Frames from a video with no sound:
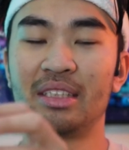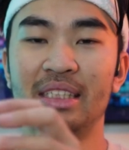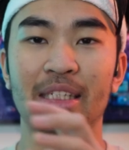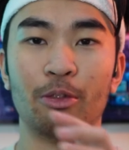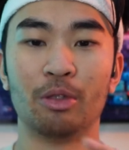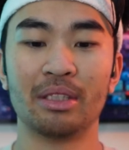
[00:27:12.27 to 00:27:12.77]

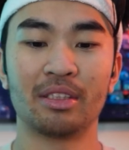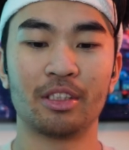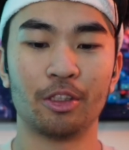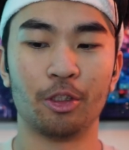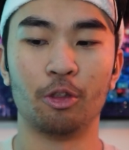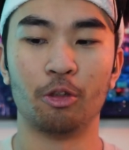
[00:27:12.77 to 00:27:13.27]
she went
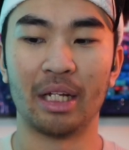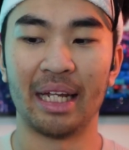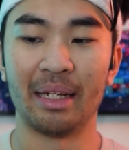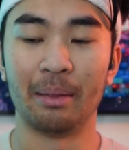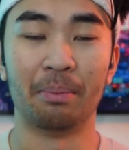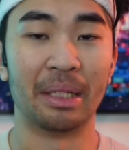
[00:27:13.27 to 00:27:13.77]
to
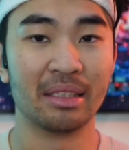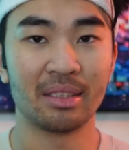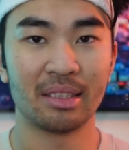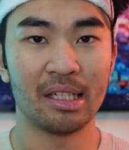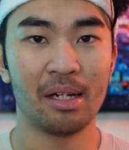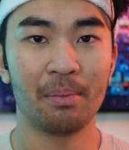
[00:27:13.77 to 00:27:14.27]
a bus
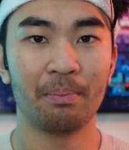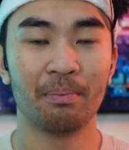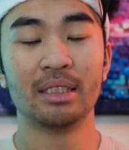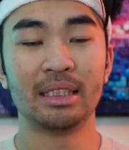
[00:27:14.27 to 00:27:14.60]
stop.